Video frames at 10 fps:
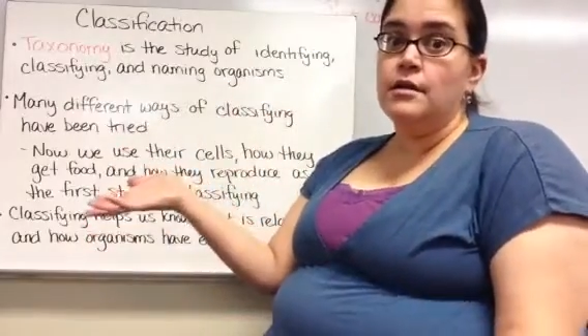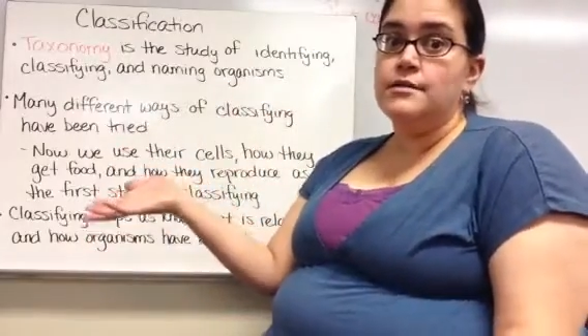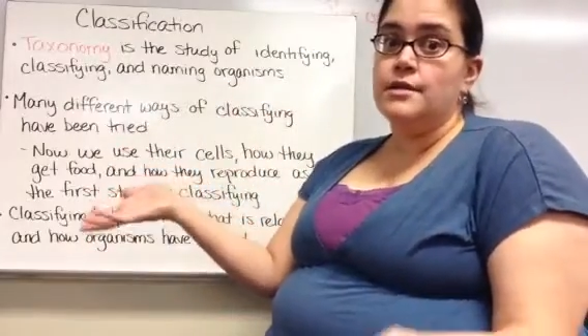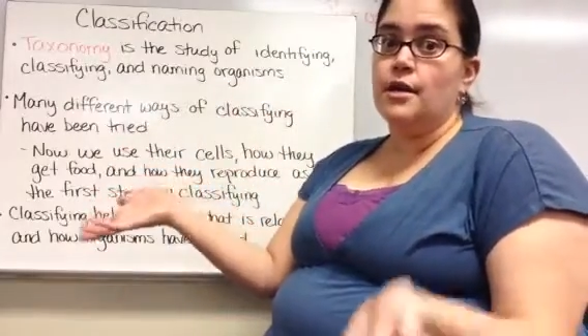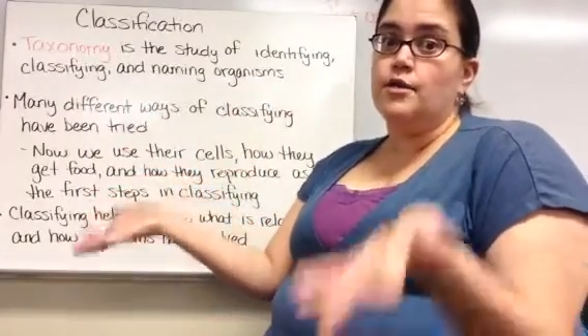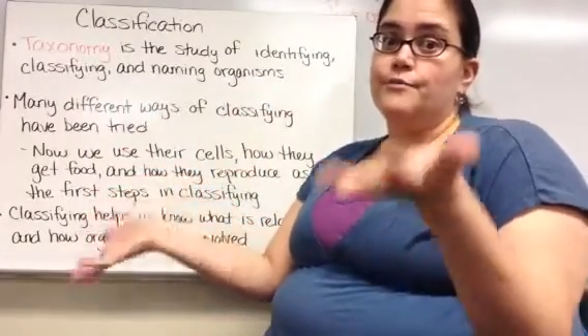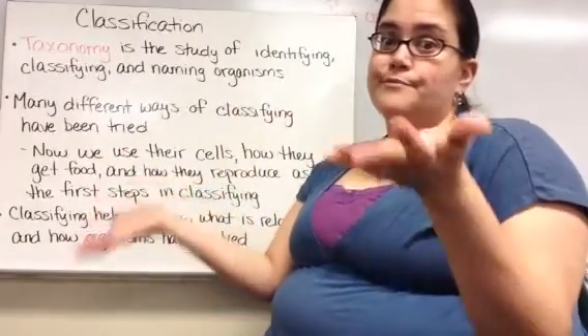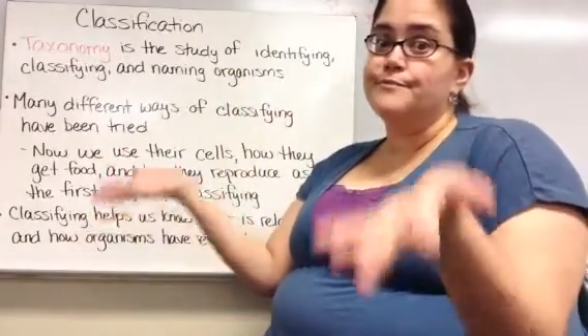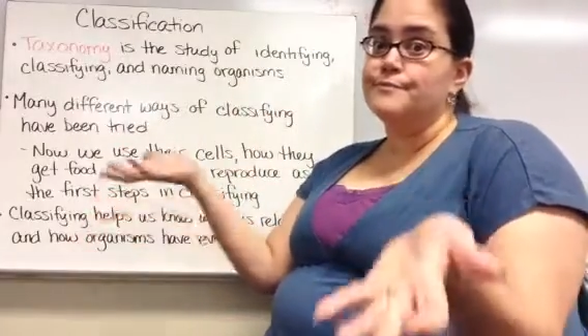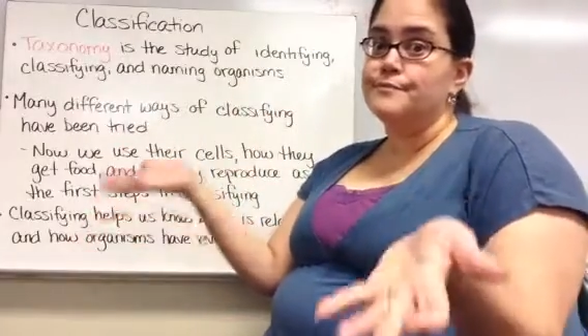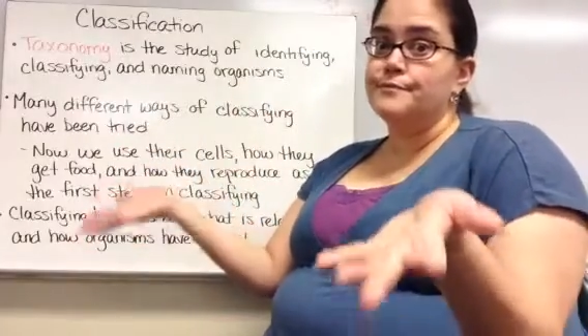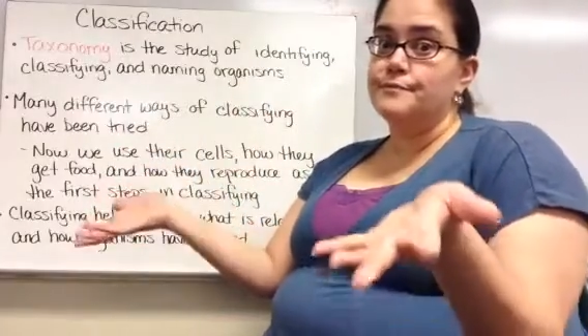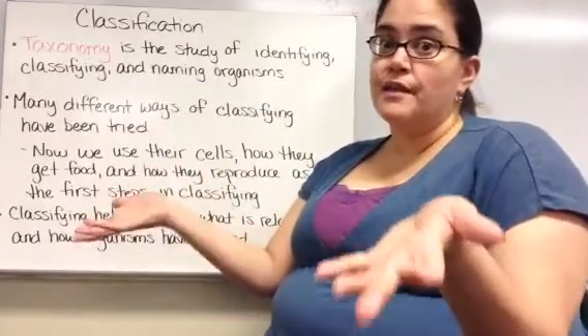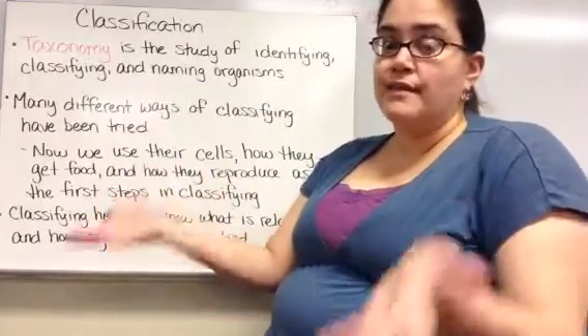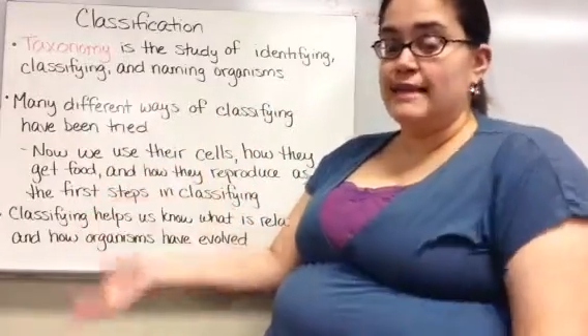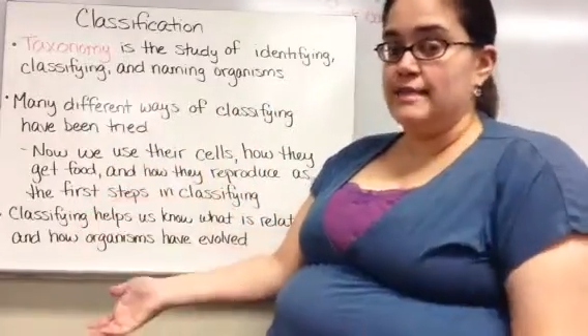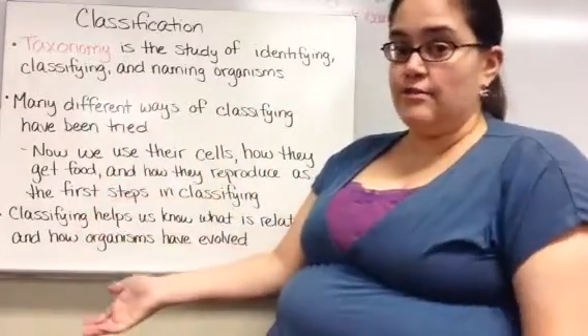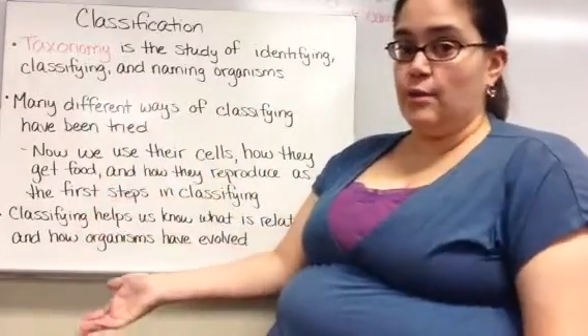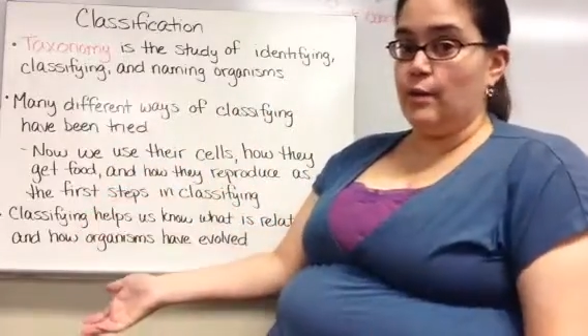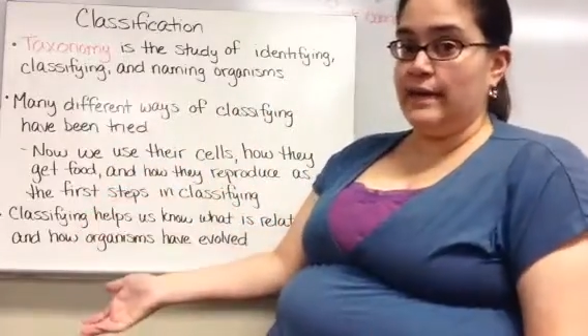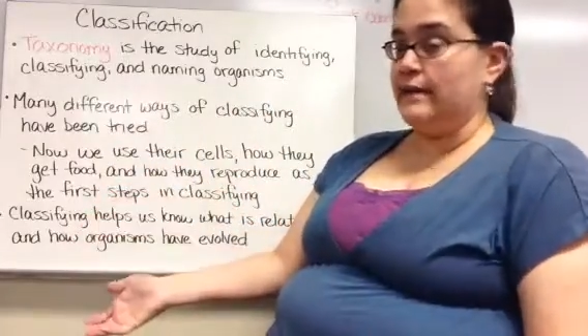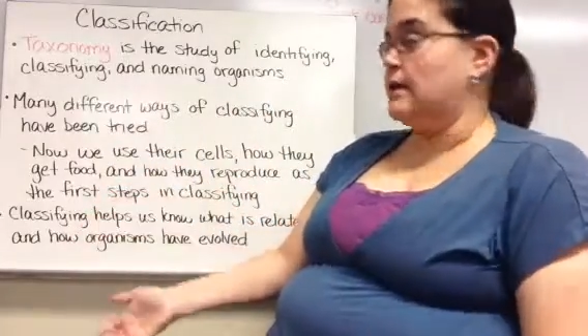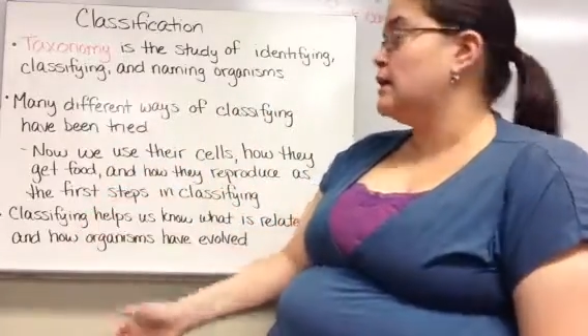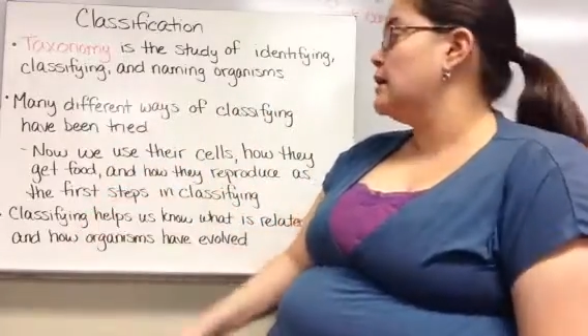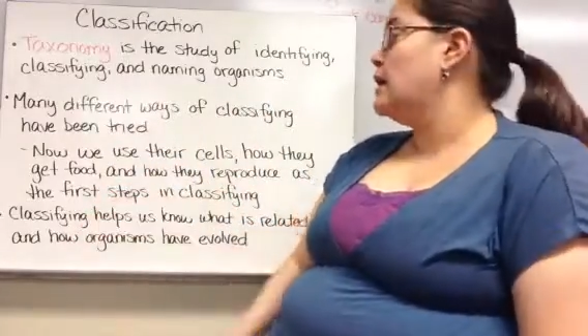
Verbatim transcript: So that didn't really work either.